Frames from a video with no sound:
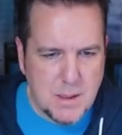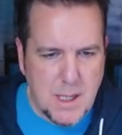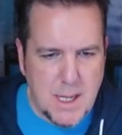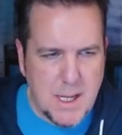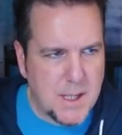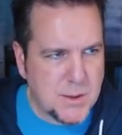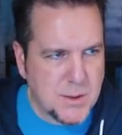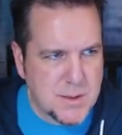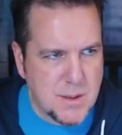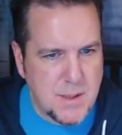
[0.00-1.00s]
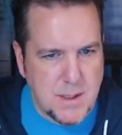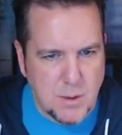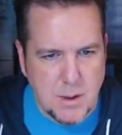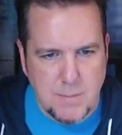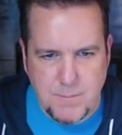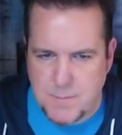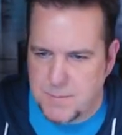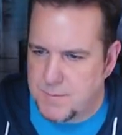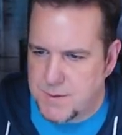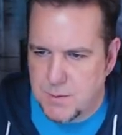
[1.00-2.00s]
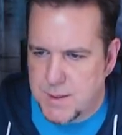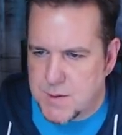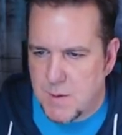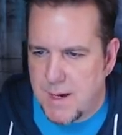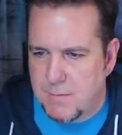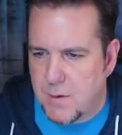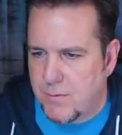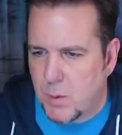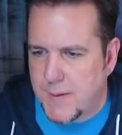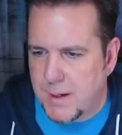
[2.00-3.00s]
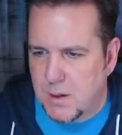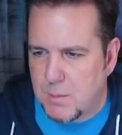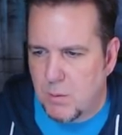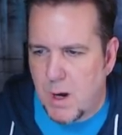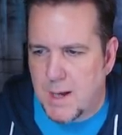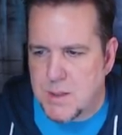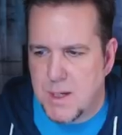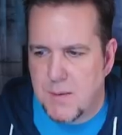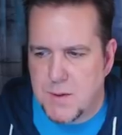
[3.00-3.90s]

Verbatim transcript: And just so that we're doing this right for everyone that could be watching,